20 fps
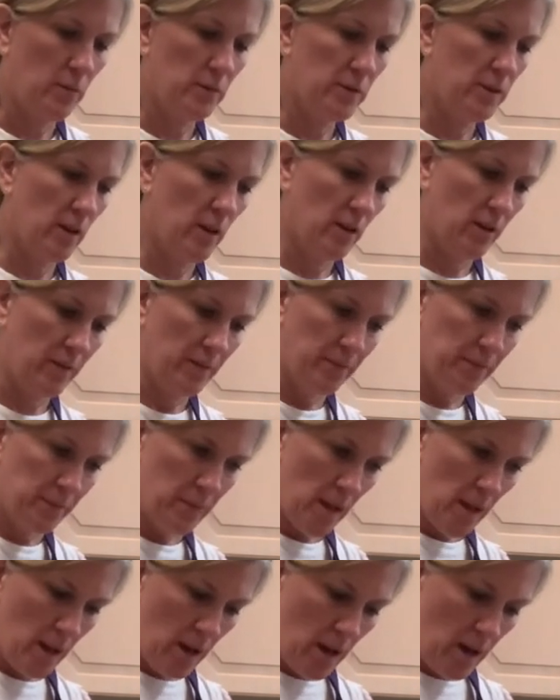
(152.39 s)
So
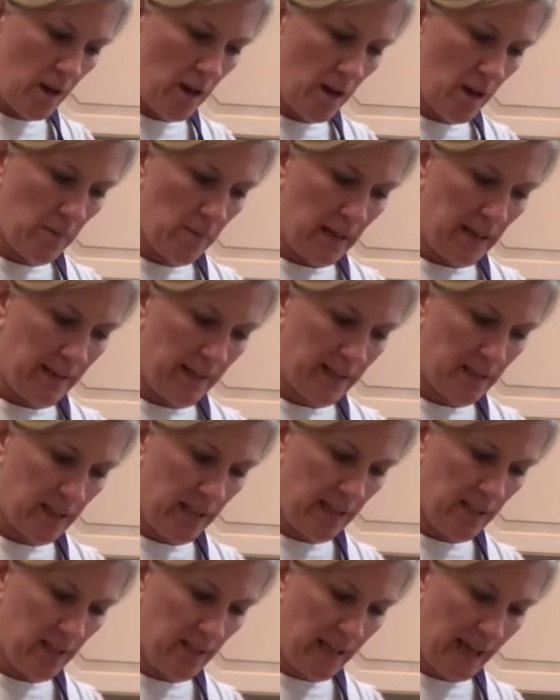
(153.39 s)
um, I like to
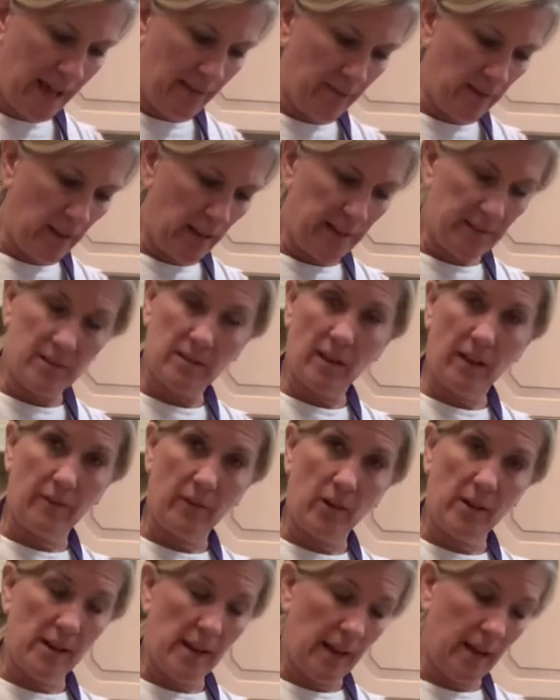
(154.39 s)
just have a lot of stuff
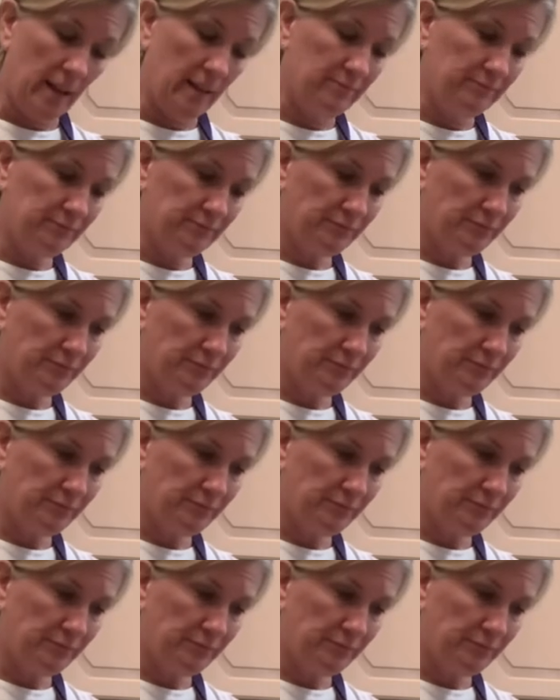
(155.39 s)
on hand.